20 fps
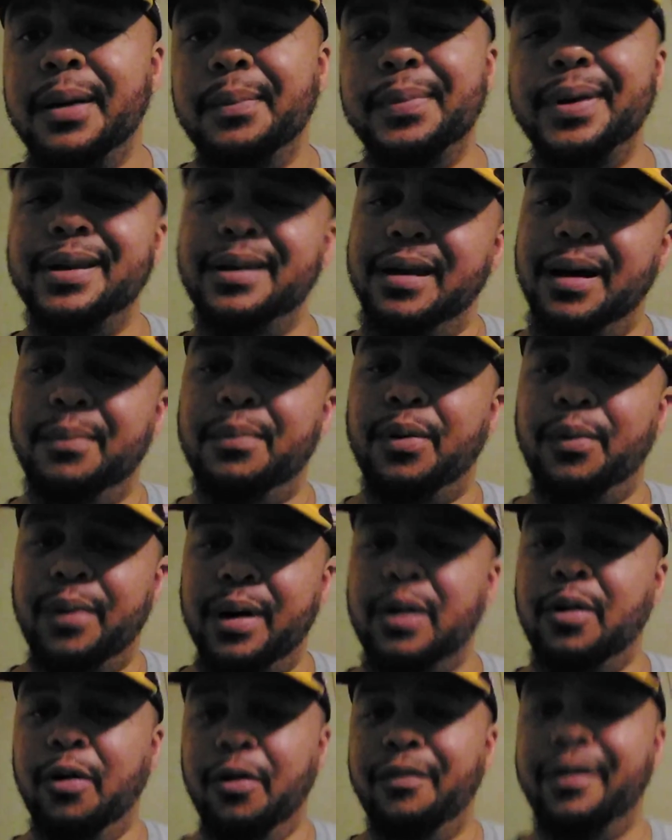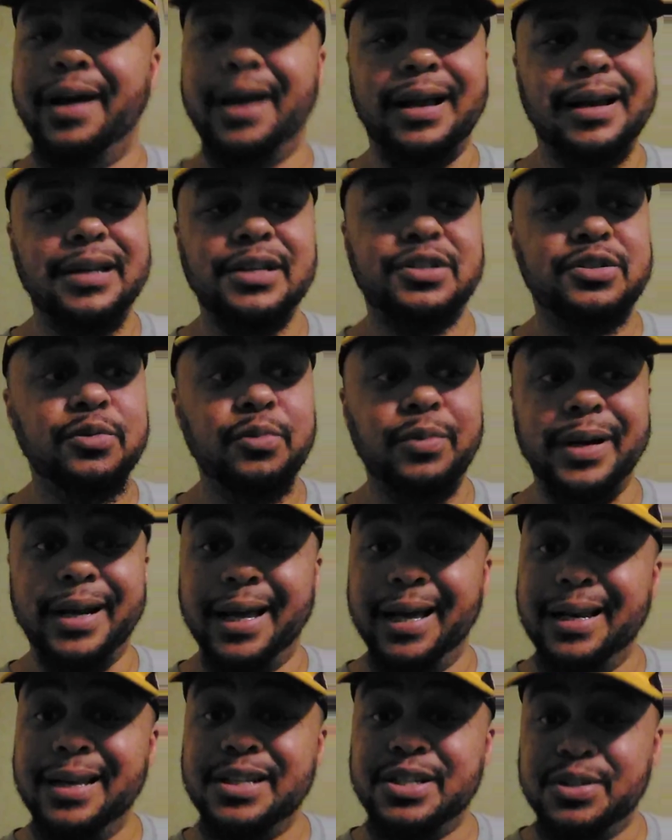But number one over LSU, what
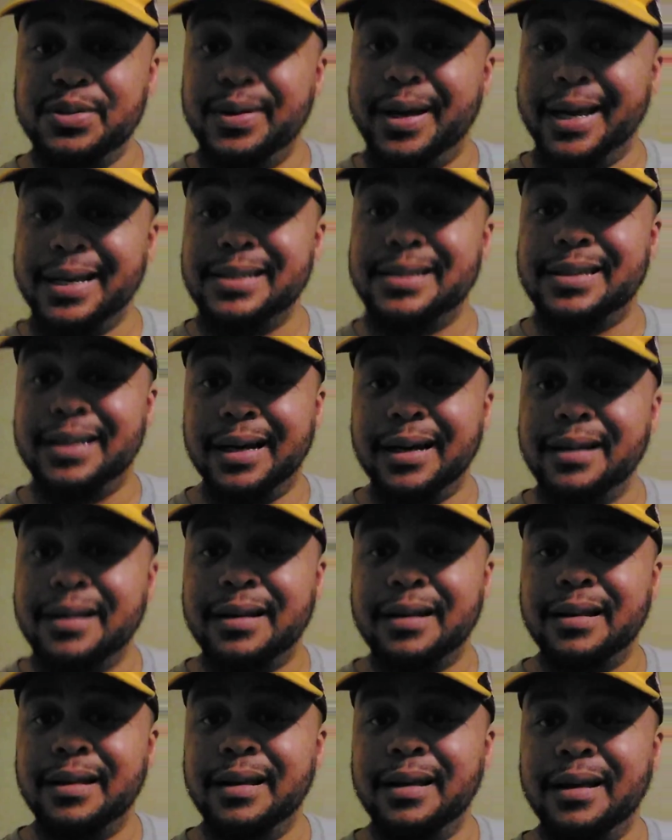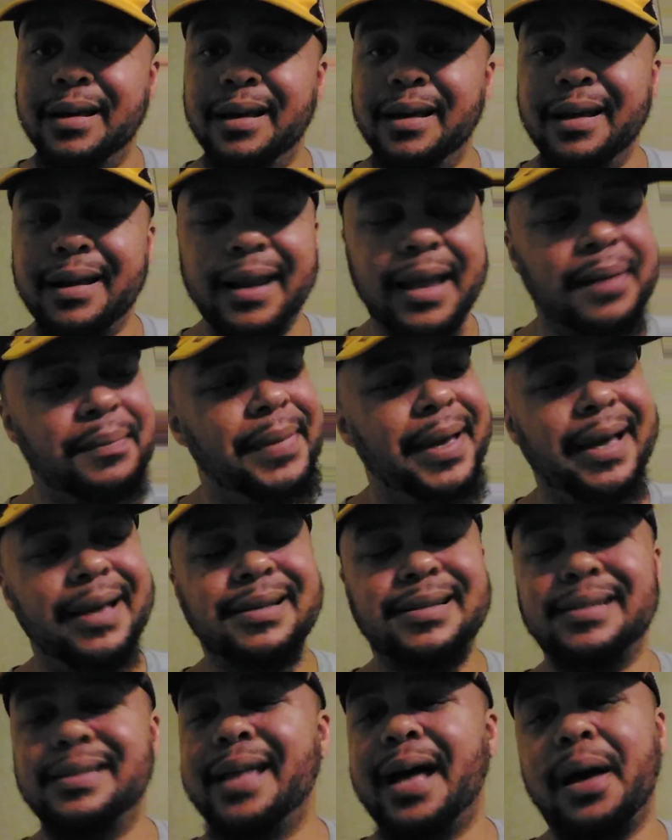LSU has done, like,
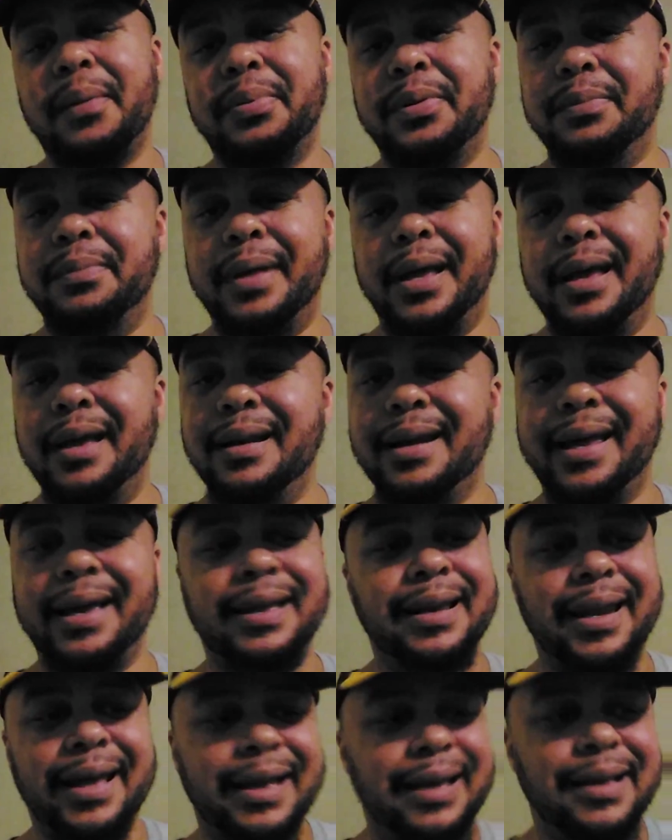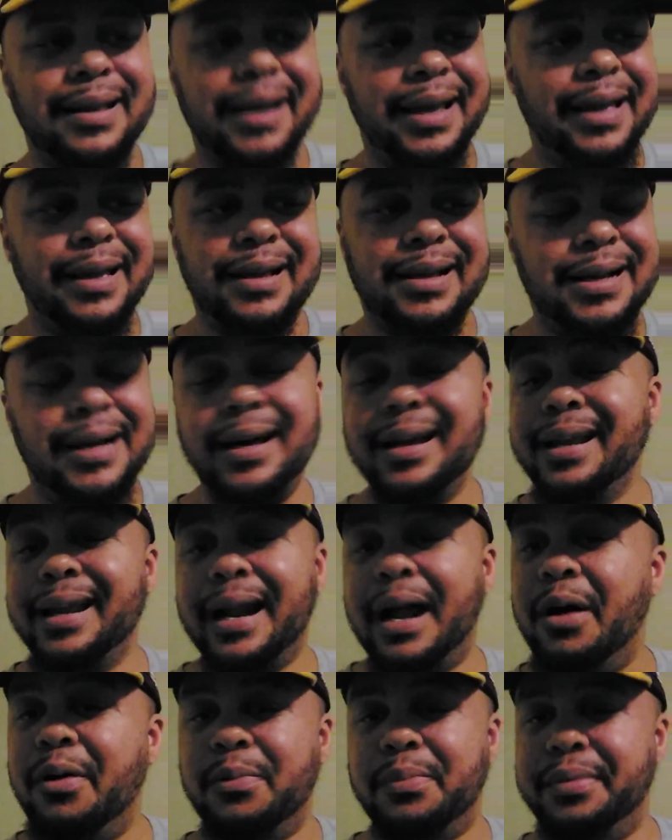man, stop it, man. Like, cut
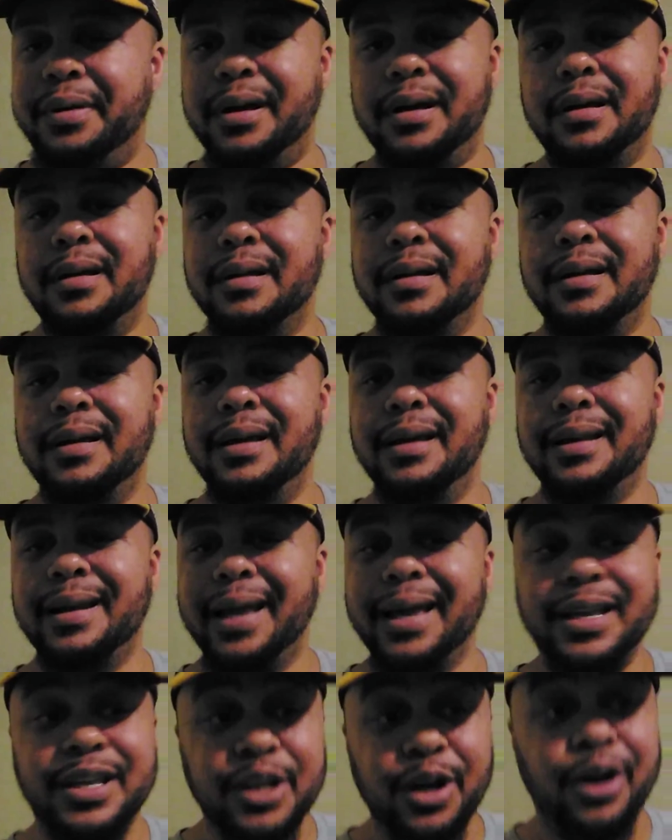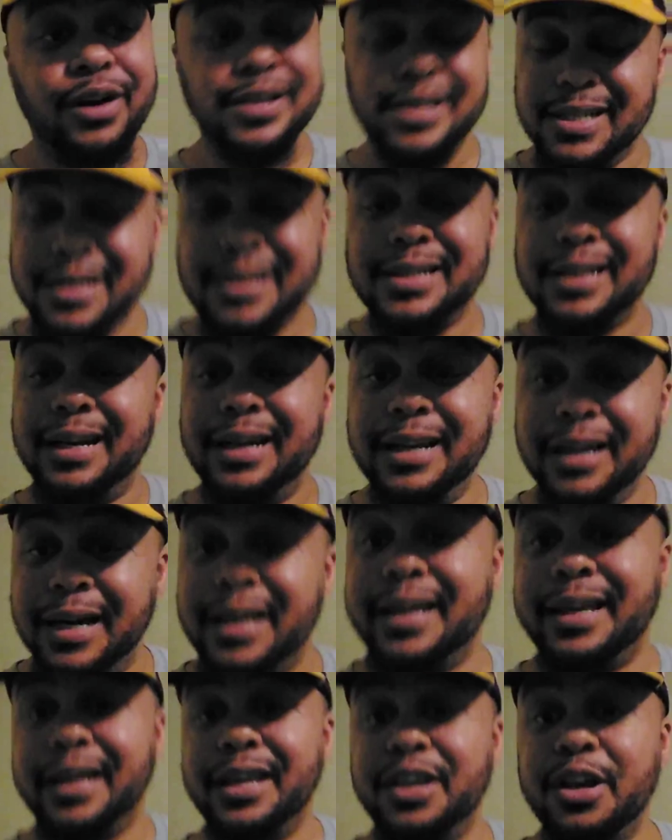it out, bruh. Like, y'all just
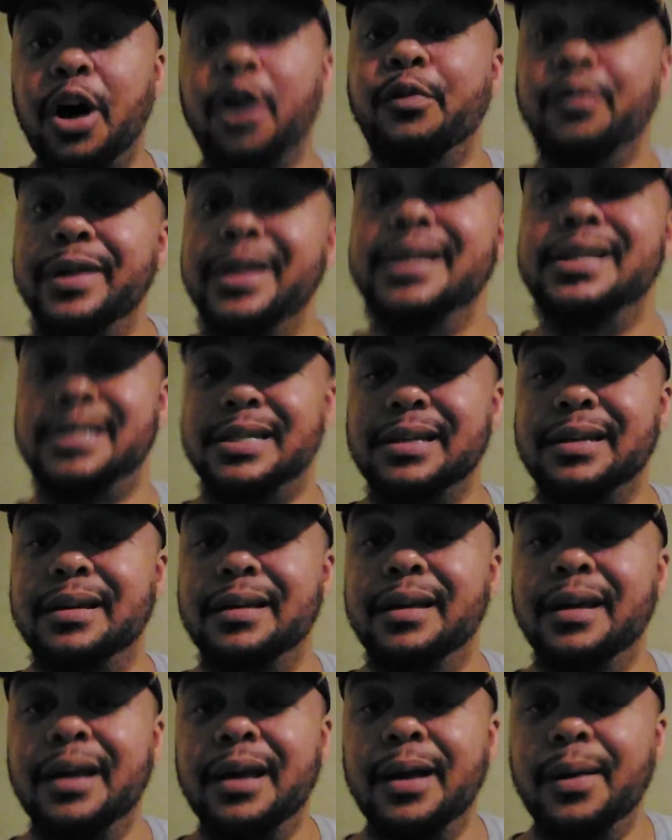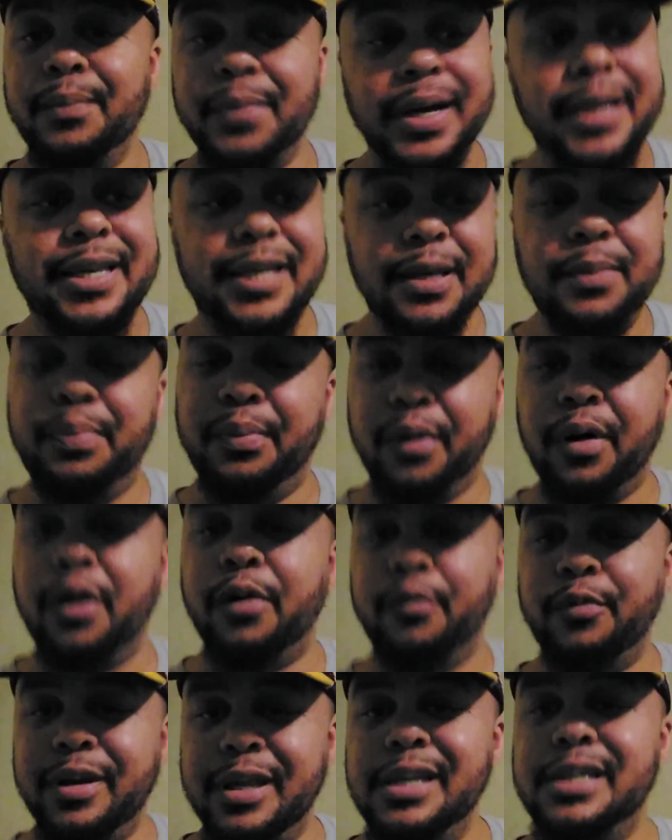looking, y'all reaching, but keep
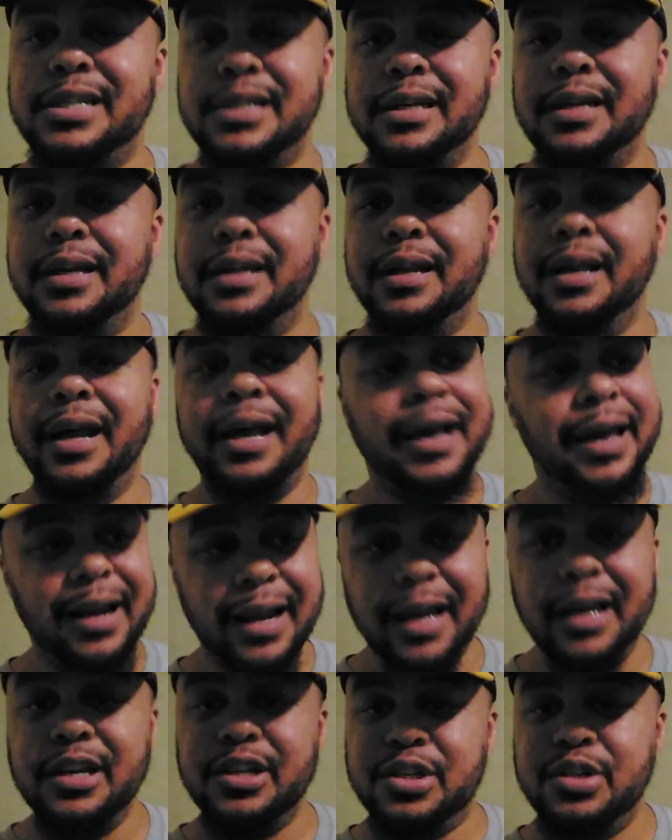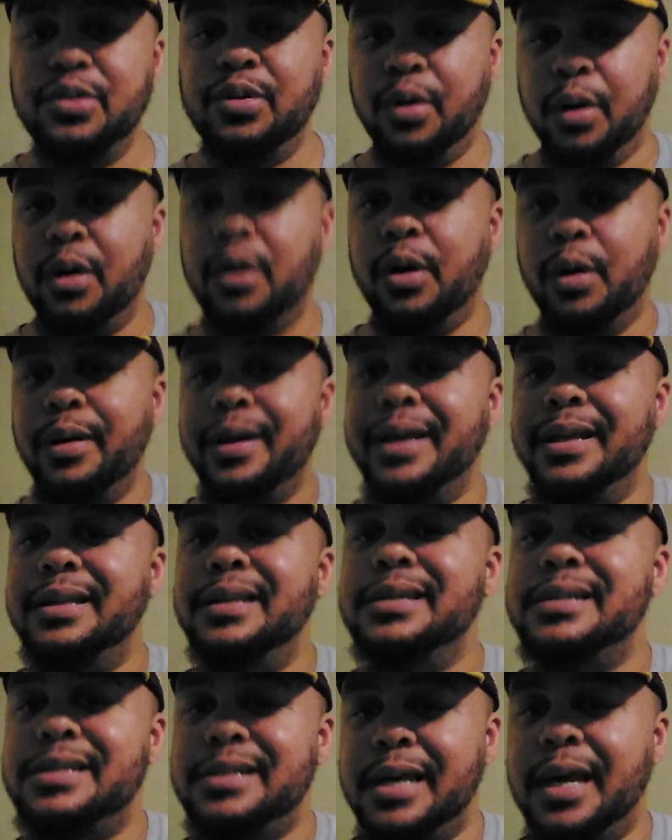on reaching, and LSU gonna go get
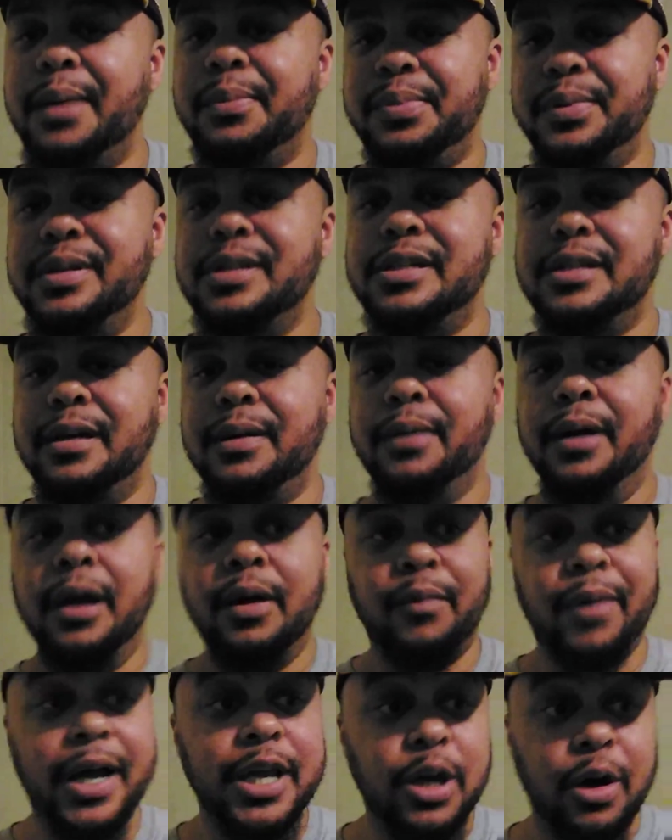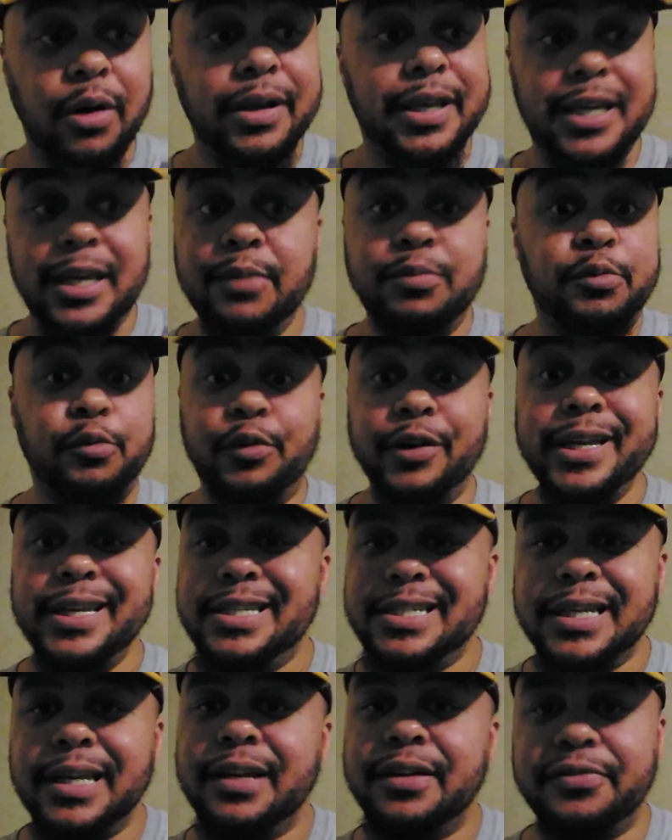this championship while y'all keep
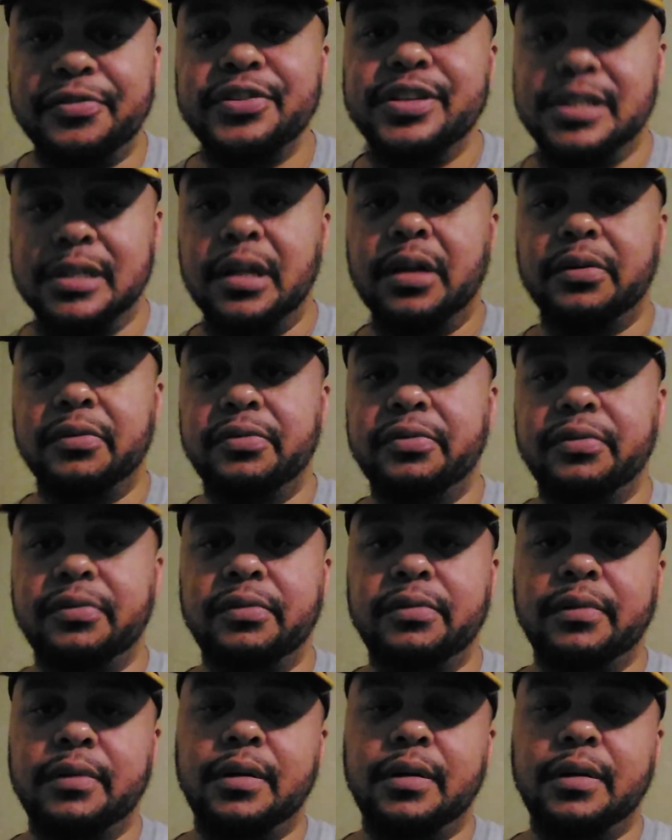reaching for stuff.